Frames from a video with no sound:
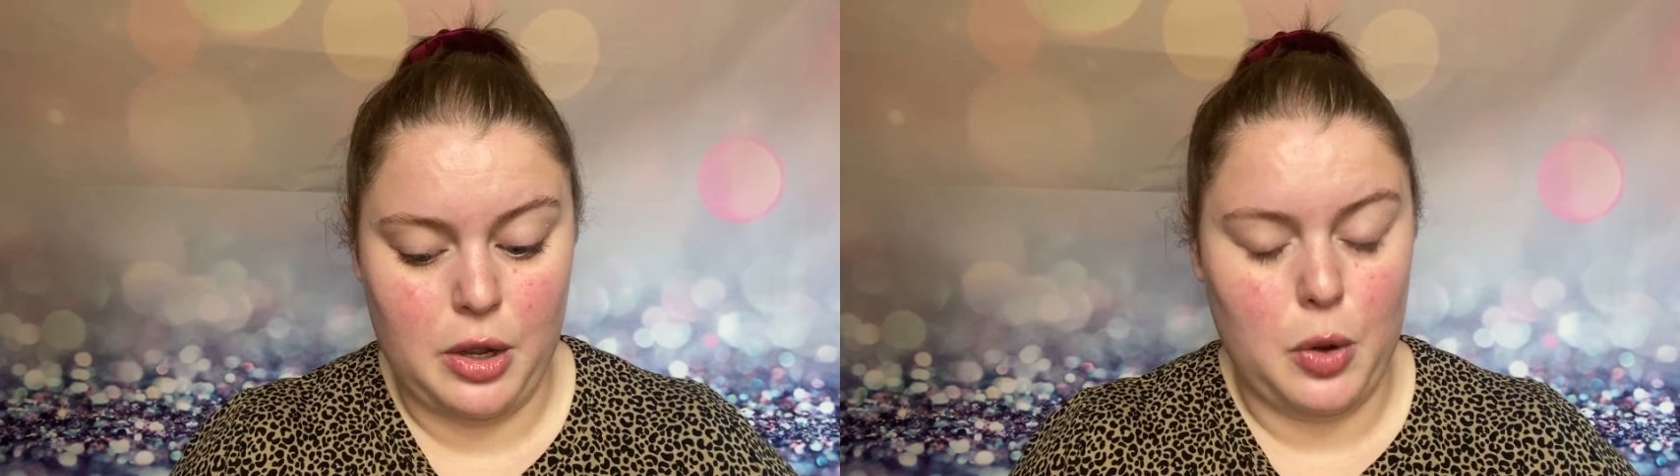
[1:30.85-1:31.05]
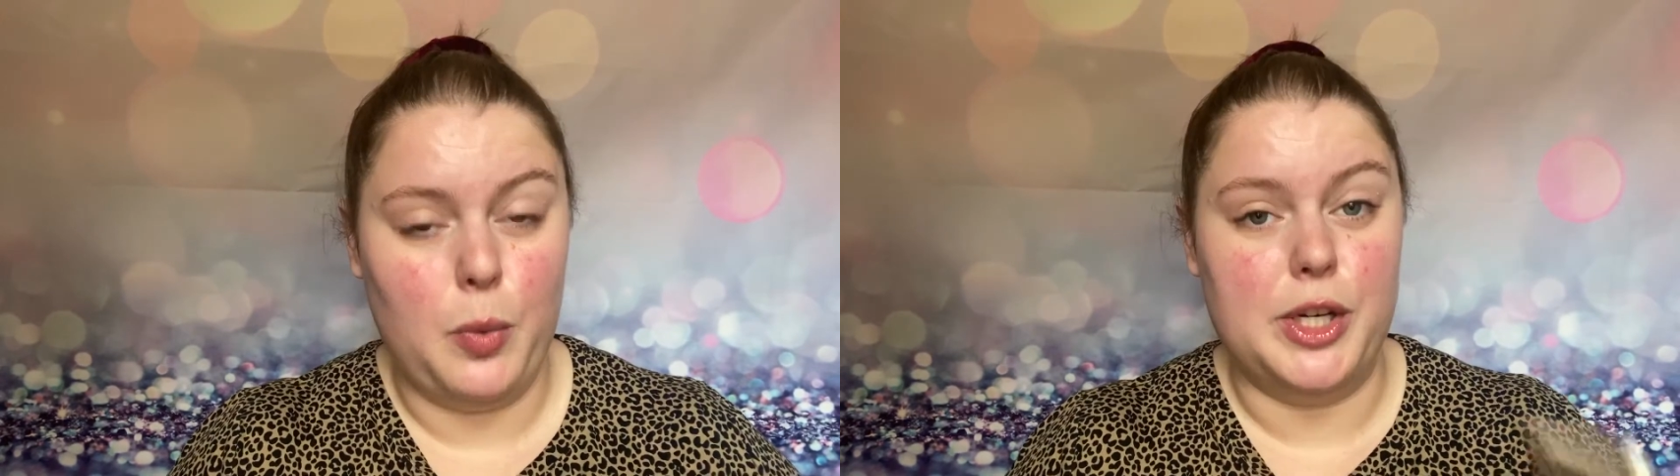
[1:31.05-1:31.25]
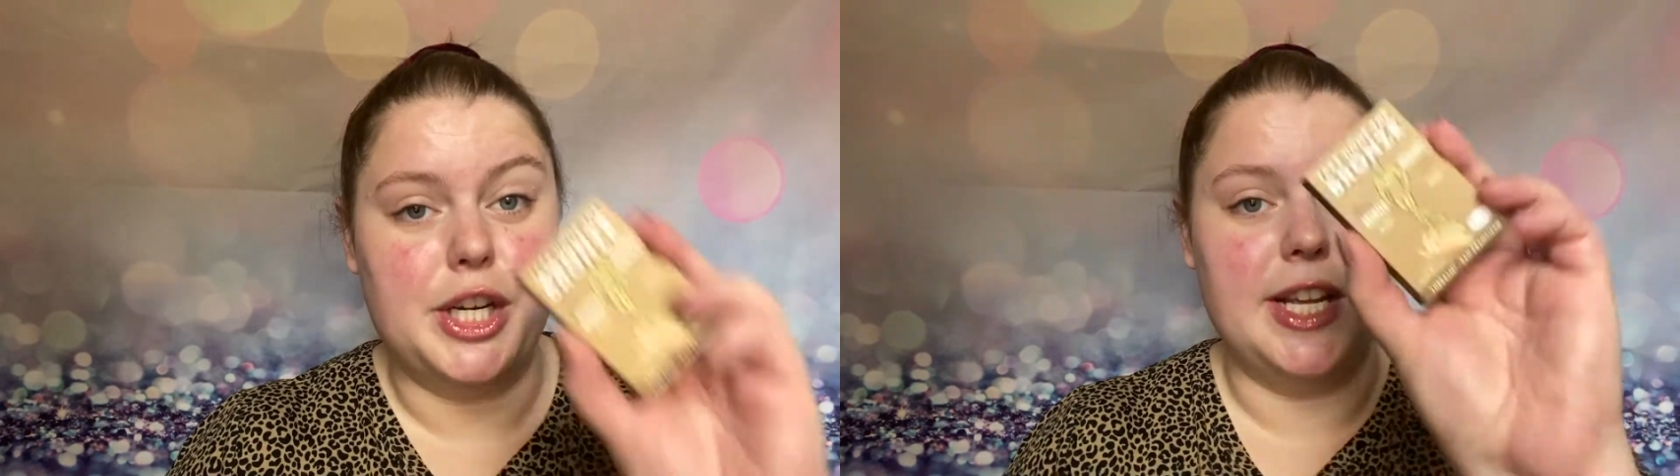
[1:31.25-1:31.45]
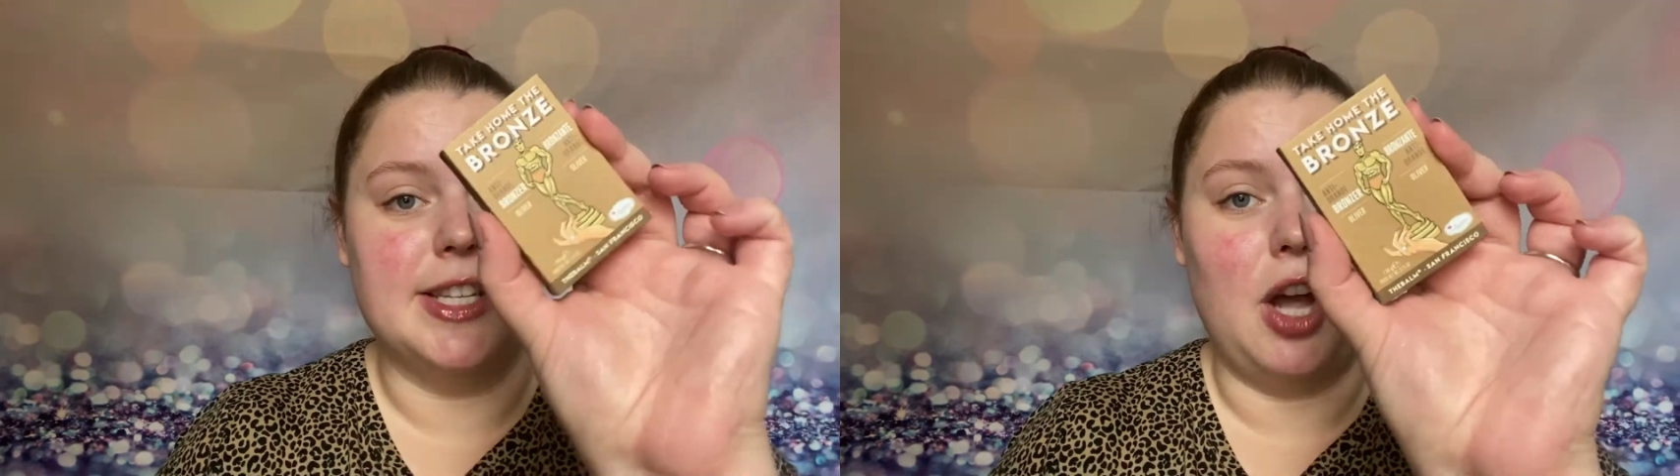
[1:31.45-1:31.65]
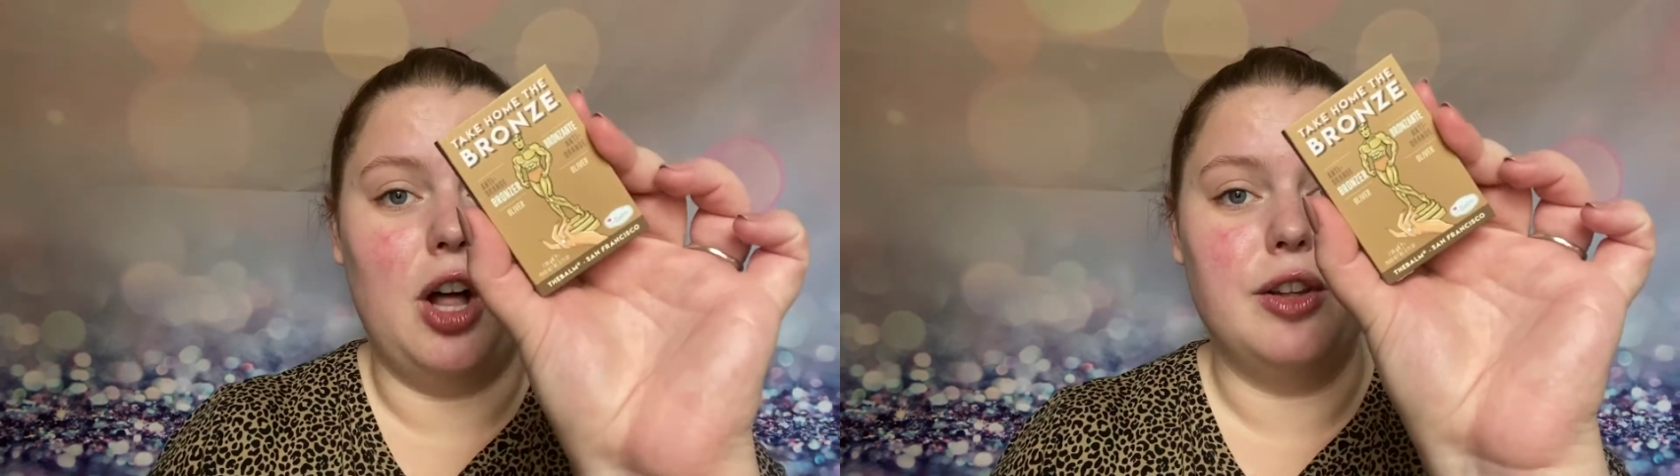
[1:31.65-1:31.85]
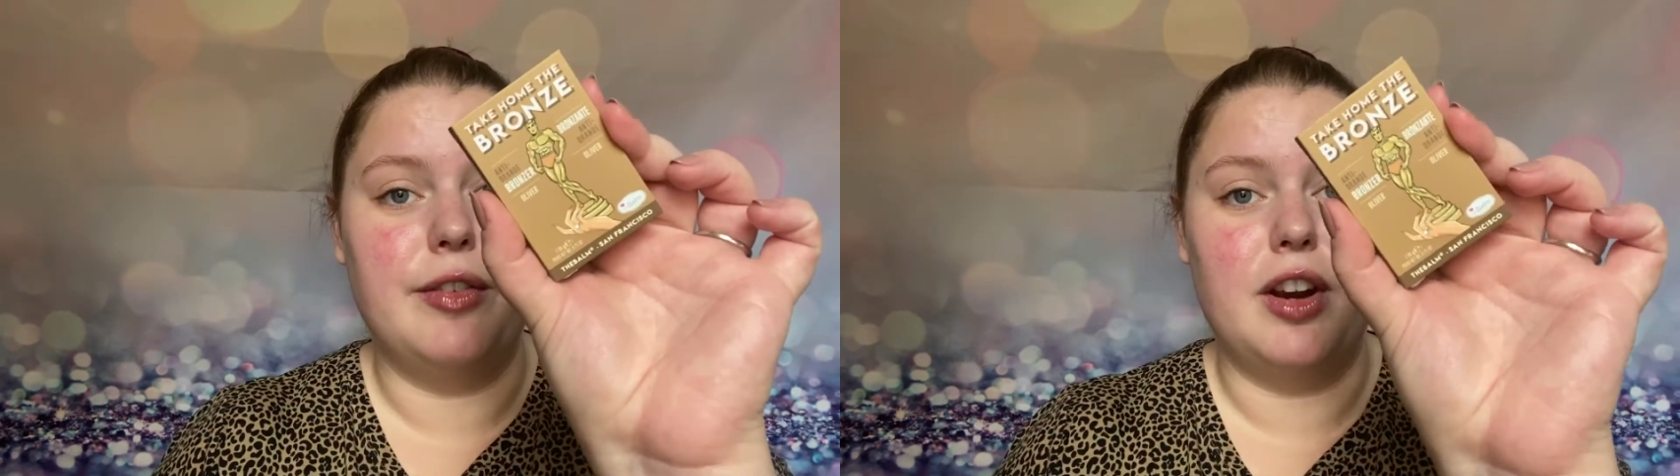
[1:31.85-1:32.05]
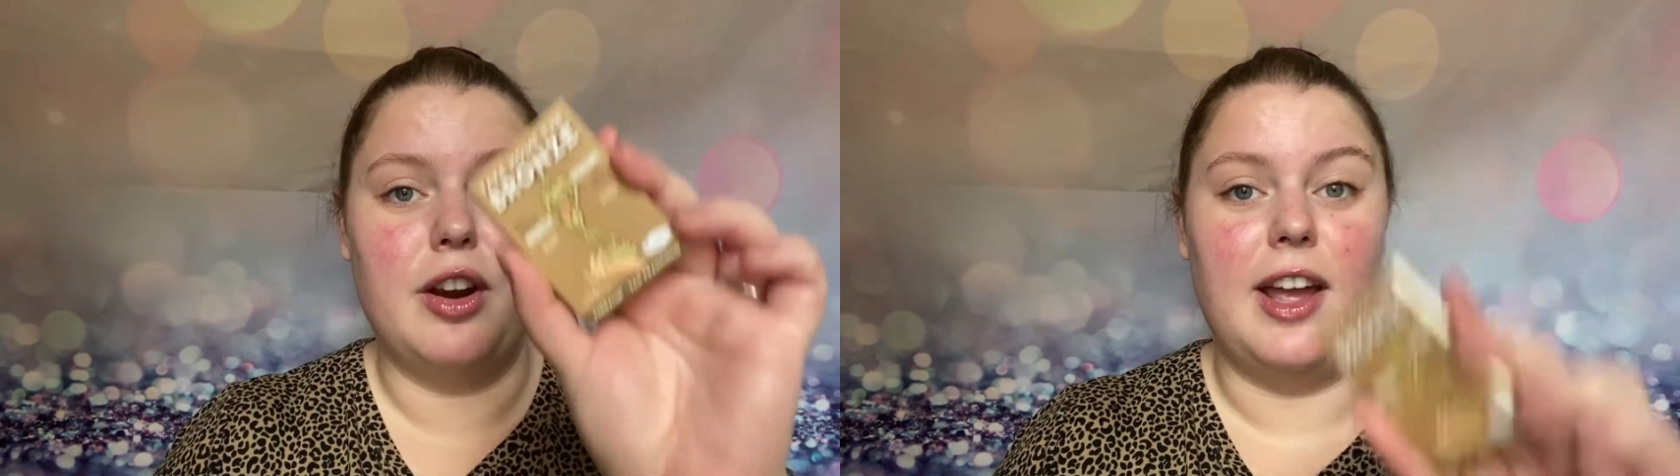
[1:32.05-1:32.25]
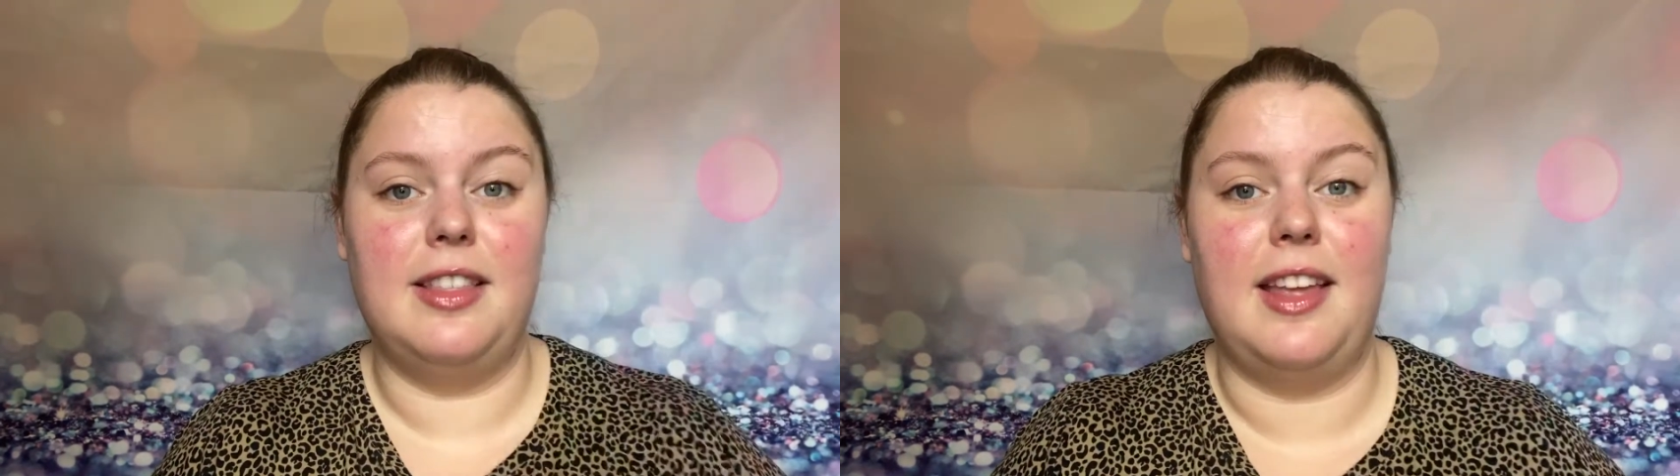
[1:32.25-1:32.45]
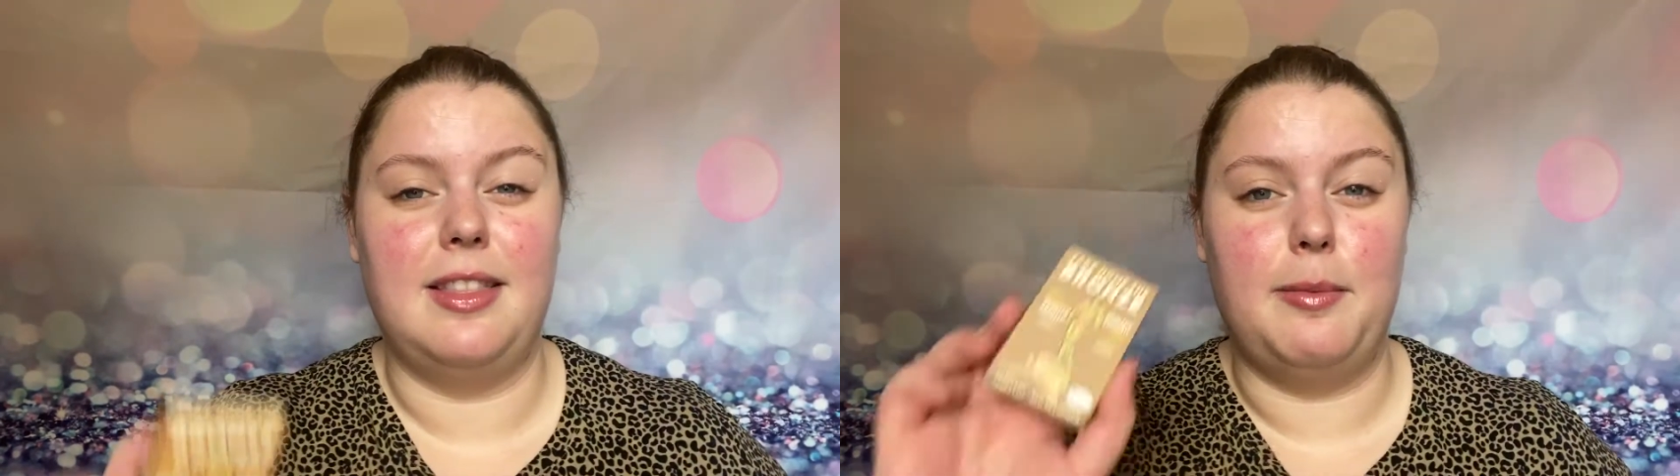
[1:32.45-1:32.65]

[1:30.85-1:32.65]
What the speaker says: which is Oliver, and then the